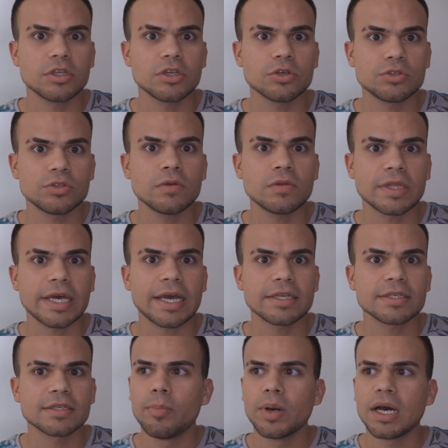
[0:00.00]
You know, do
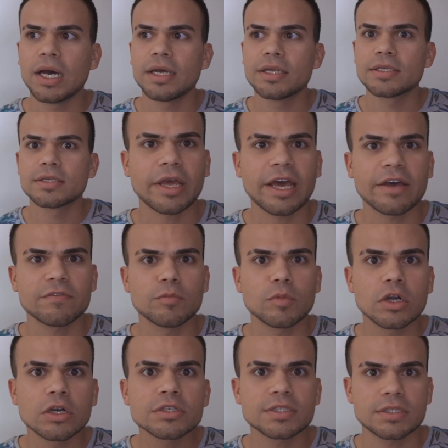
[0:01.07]
that. But have
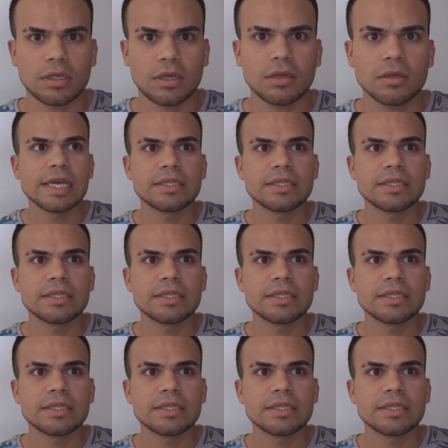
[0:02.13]
mercy.